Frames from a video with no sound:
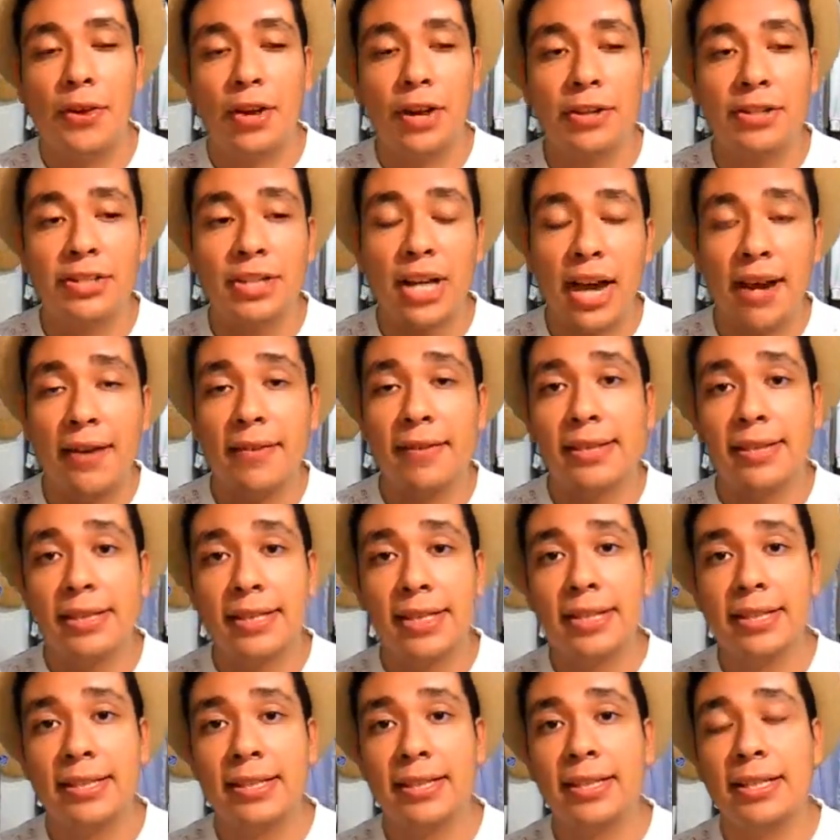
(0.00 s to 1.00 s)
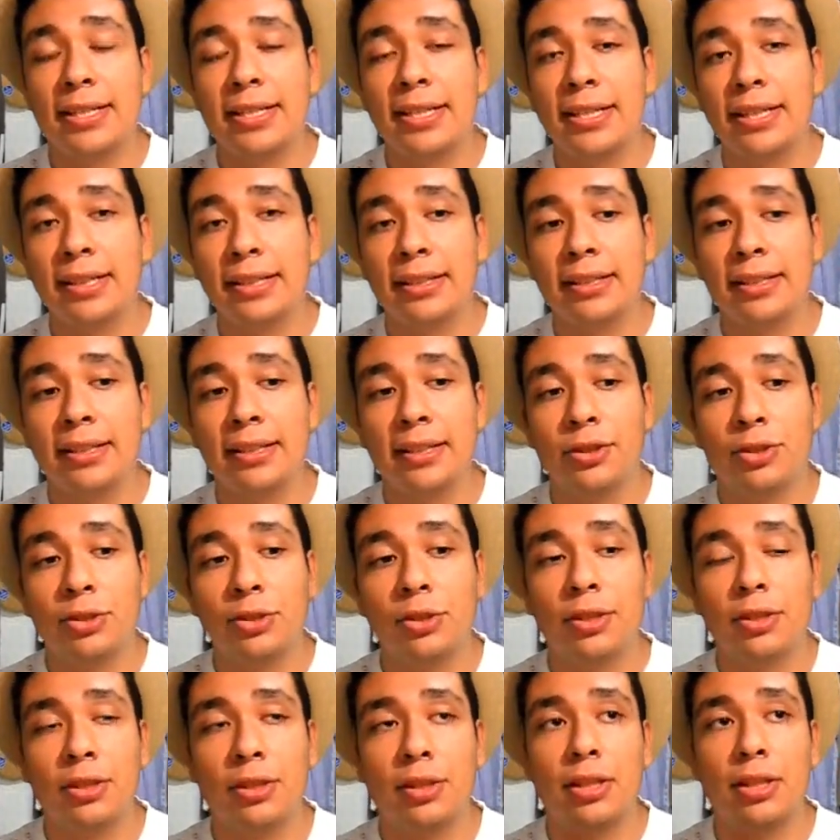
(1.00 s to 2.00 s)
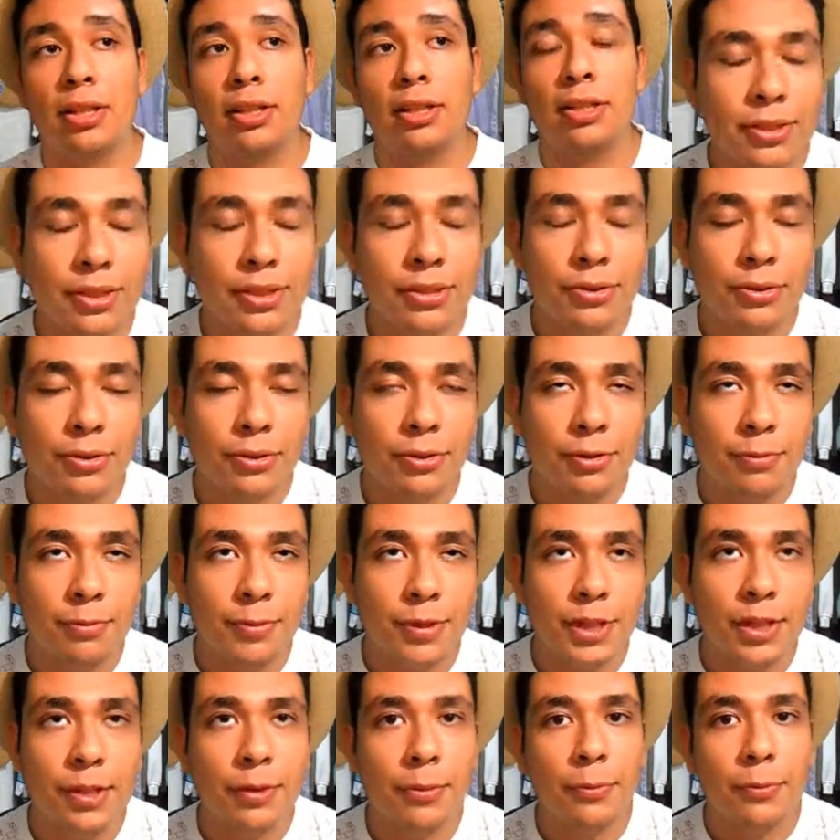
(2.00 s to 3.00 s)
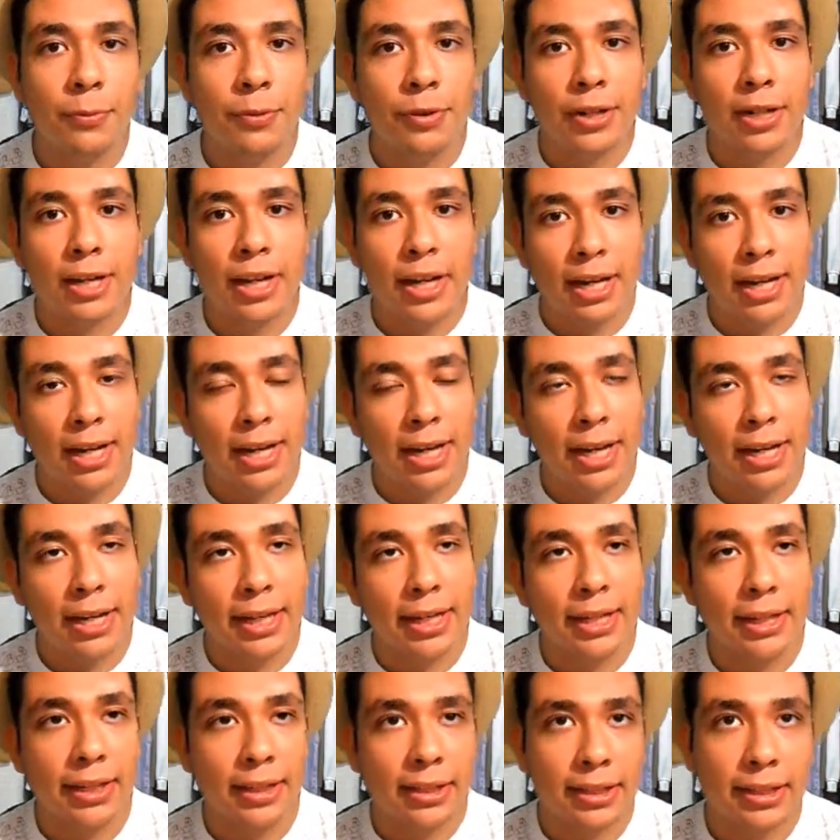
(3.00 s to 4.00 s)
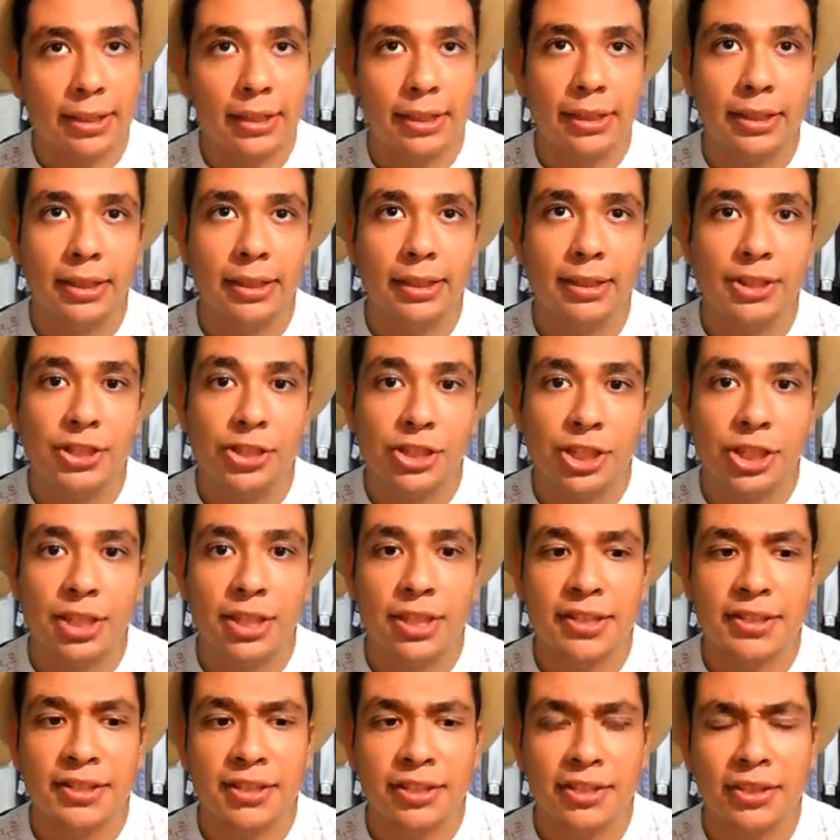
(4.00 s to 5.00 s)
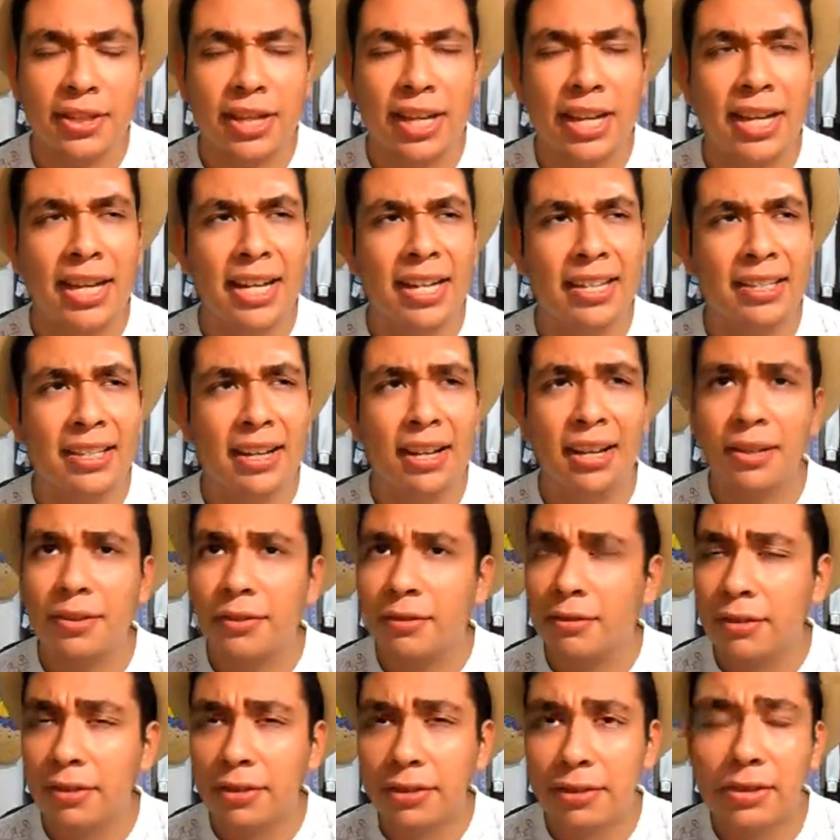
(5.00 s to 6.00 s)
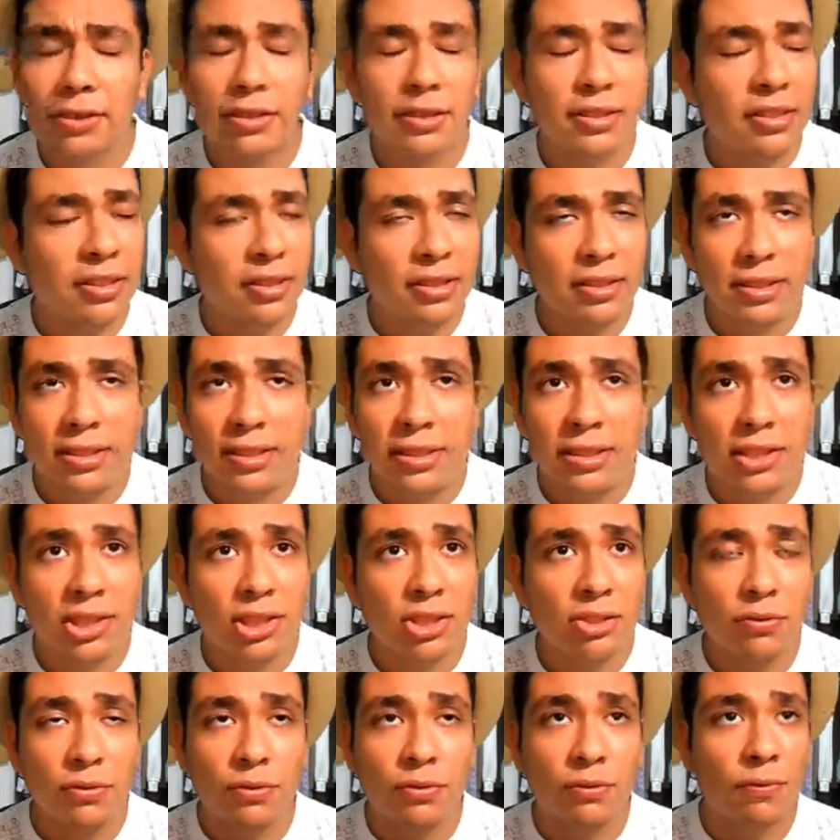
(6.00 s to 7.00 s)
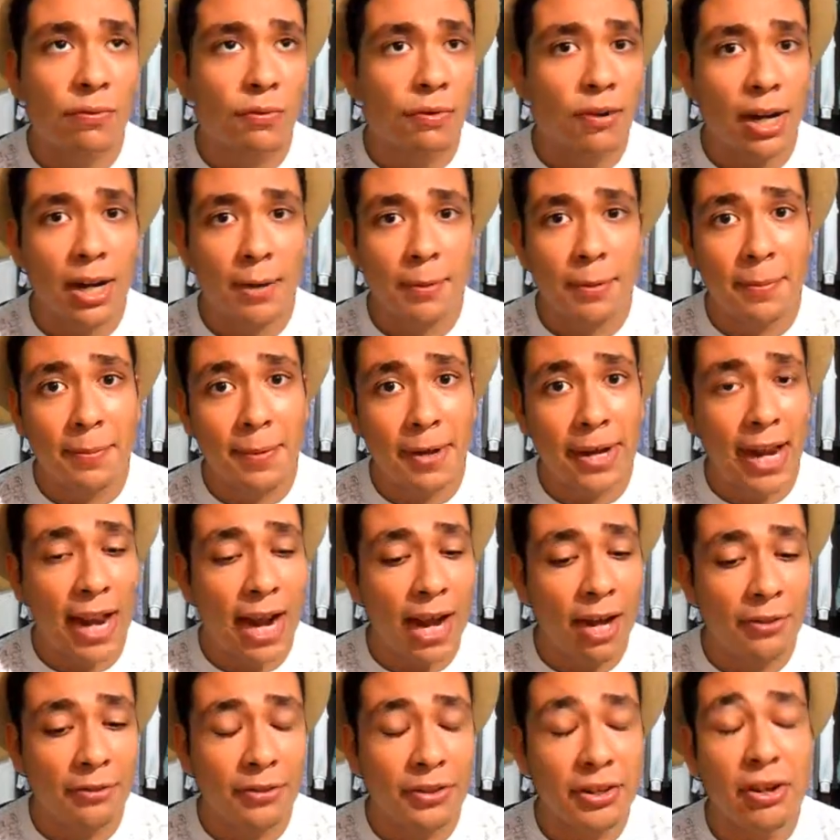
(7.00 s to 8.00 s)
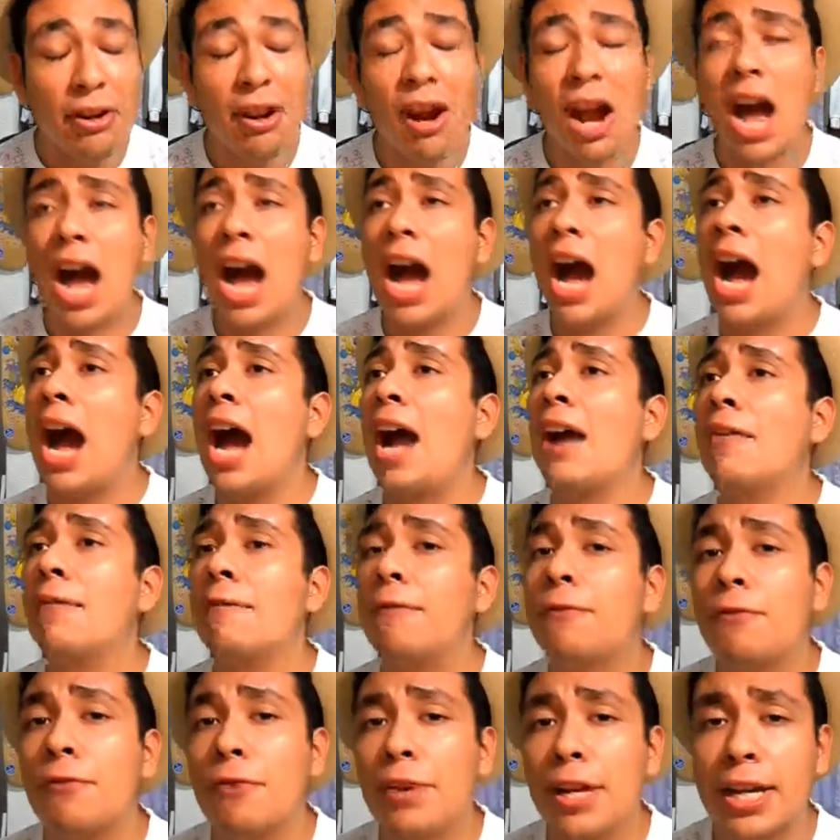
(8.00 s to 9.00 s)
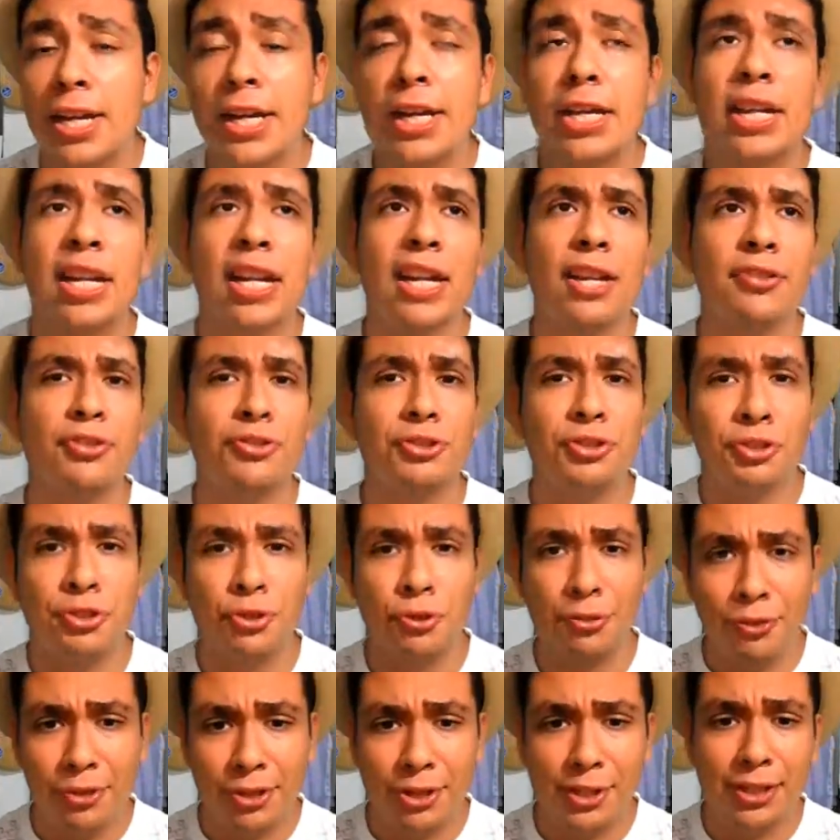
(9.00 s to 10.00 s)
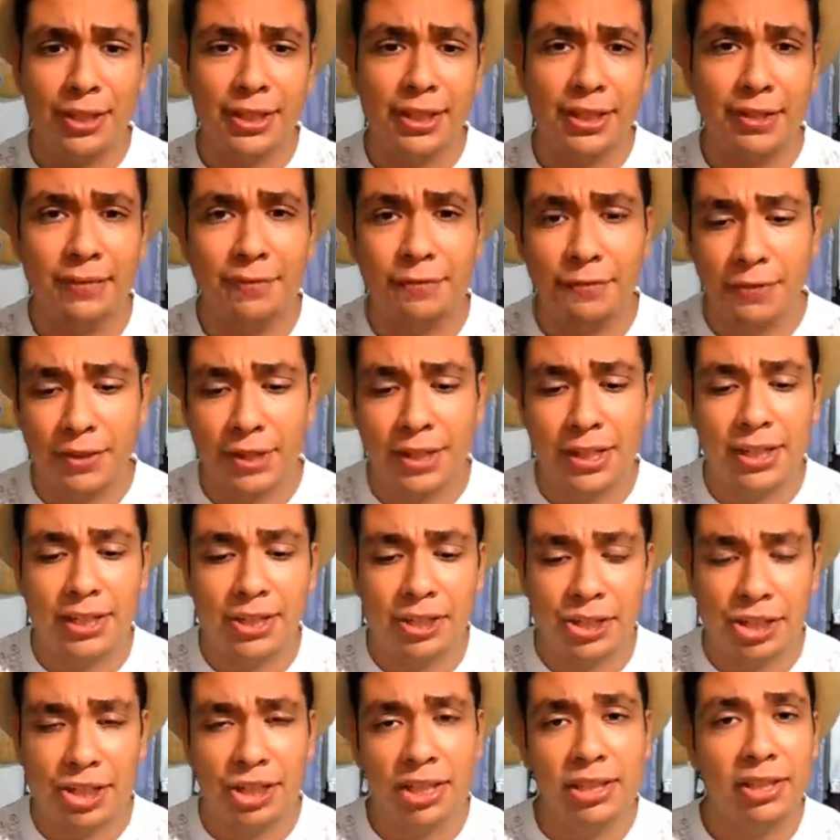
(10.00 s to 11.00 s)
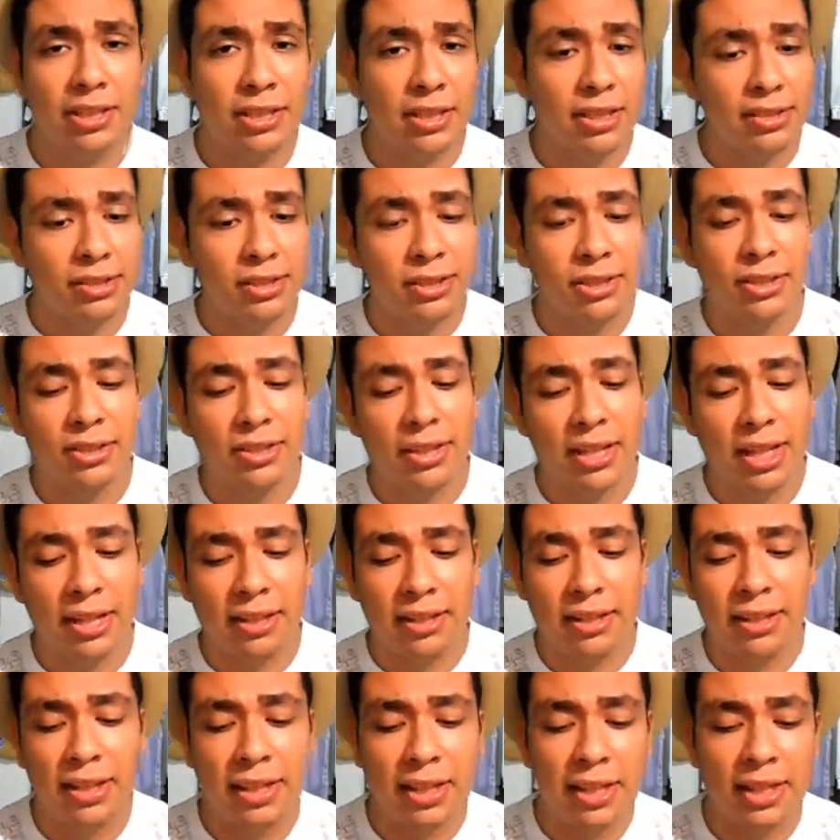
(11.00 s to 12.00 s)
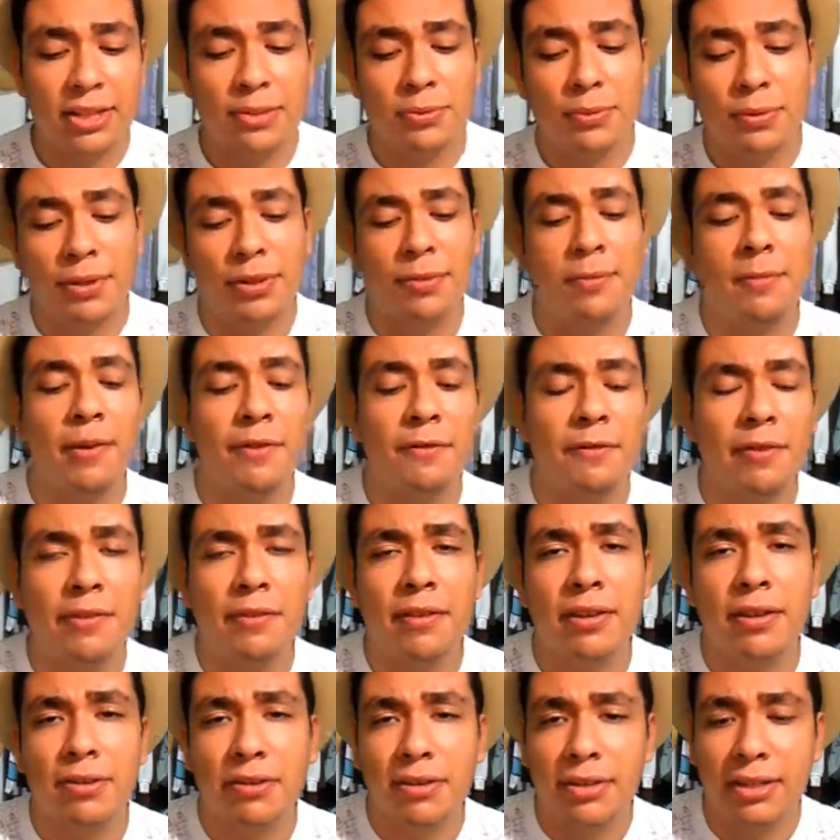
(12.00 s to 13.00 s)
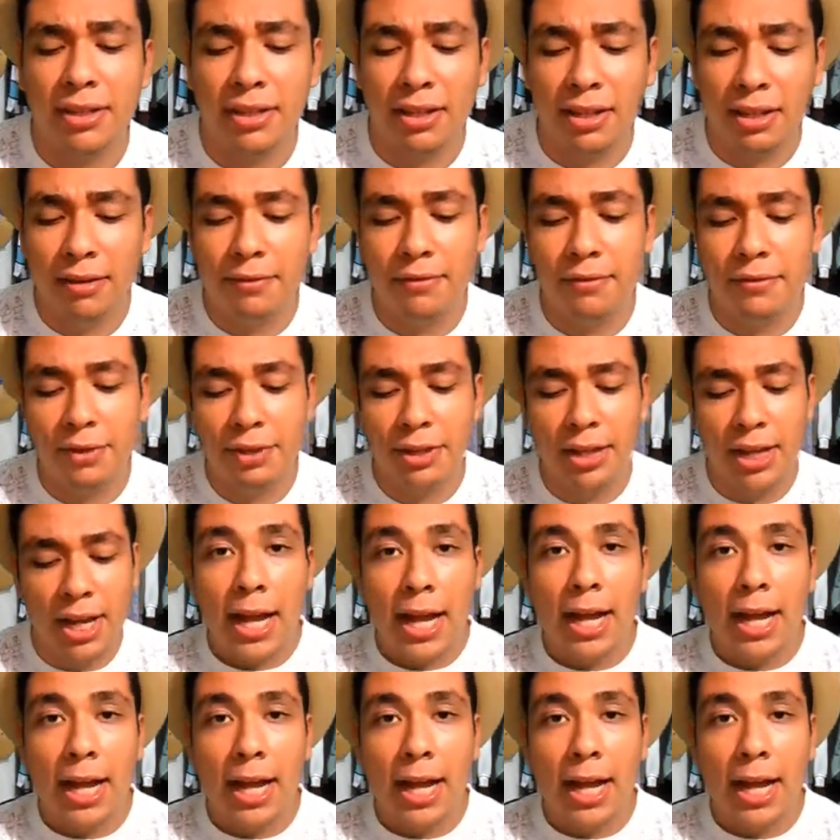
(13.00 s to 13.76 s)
Tyra said that the social media were not liking the Jesus look, and just for everybody out there, I freaking enjoyed the freaking Jesus look. I think it's one of my favorite looks ever.